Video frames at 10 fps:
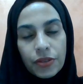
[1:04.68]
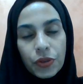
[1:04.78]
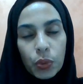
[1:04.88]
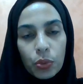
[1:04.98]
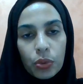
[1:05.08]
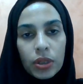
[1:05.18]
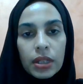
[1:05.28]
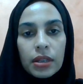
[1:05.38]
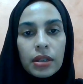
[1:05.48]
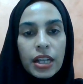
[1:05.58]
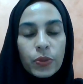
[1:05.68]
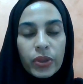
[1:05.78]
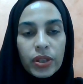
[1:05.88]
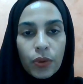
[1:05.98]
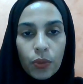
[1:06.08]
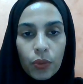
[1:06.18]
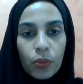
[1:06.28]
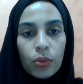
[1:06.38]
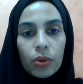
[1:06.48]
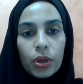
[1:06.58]
Yeah, so as we
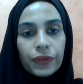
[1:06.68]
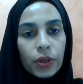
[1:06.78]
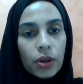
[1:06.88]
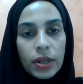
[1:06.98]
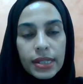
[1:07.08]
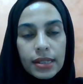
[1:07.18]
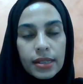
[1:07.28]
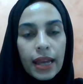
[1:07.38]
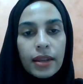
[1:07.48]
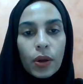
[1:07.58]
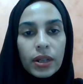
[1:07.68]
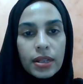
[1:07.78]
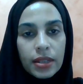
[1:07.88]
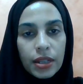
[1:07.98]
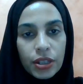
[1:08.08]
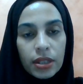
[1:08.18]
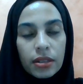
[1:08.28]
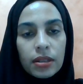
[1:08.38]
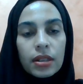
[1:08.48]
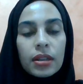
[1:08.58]
know, of course, any
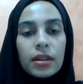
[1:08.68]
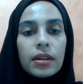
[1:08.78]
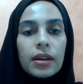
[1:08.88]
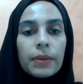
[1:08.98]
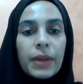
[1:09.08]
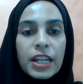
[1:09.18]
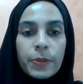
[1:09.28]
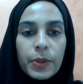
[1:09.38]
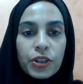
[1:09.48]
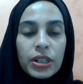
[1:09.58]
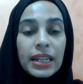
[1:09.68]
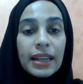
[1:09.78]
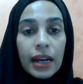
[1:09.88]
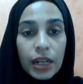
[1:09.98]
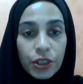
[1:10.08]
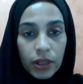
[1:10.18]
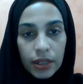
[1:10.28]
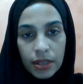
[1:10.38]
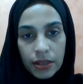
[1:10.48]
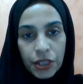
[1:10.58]
organization, especially large
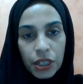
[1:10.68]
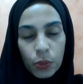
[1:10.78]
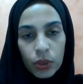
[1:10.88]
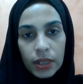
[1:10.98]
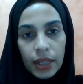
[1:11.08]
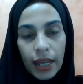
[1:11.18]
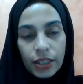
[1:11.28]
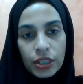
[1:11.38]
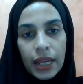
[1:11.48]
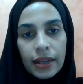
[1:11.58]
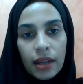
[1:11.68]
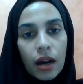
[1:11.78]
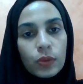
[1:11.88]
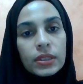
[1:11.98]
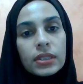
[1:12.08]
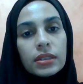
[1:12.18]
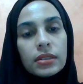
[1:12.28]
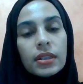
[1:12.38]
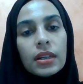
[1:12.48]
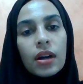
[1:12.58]
organization, will actually encounter
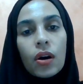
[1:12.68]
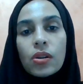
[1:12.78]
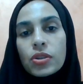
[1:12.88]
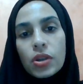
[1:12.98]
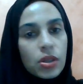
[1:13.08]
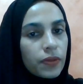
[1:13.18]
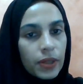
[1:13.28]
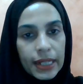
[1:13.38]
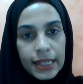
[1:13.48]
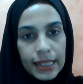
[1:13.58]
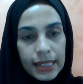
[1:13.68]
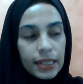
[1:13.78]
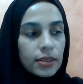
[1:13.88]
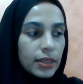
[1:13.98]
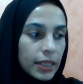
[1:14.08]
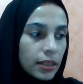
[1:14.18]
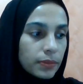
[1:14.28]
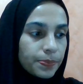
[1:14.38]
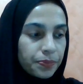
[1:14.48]
all sorts of crises. Okay?